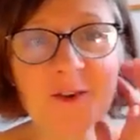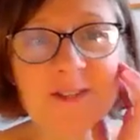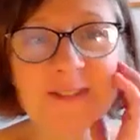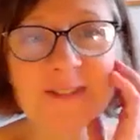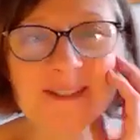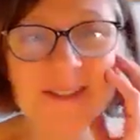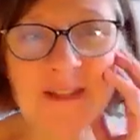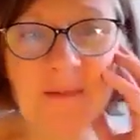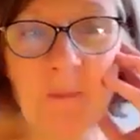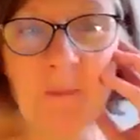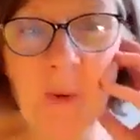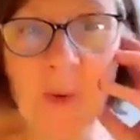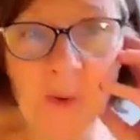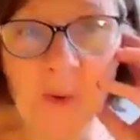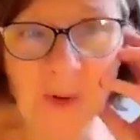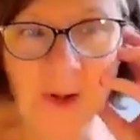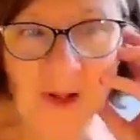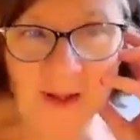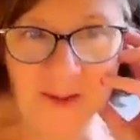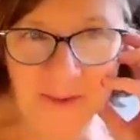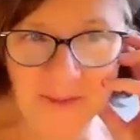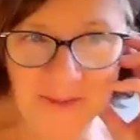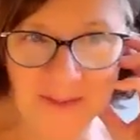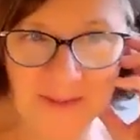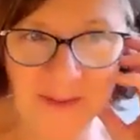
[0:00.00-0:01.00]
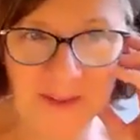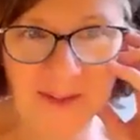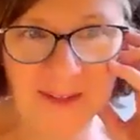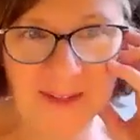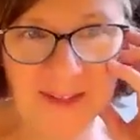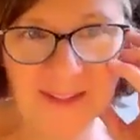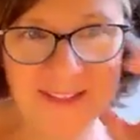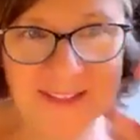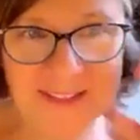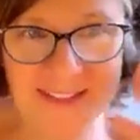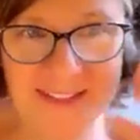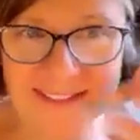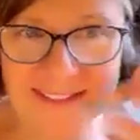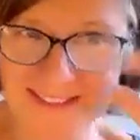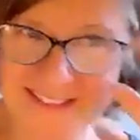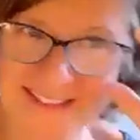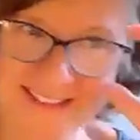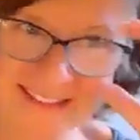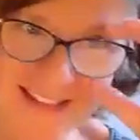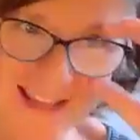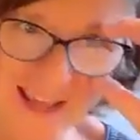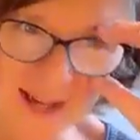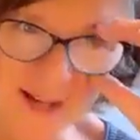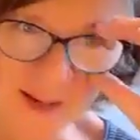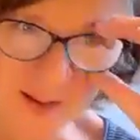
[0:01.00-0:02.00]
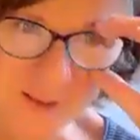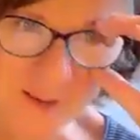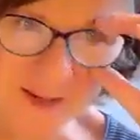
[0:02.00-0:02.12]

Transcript: simple answer to that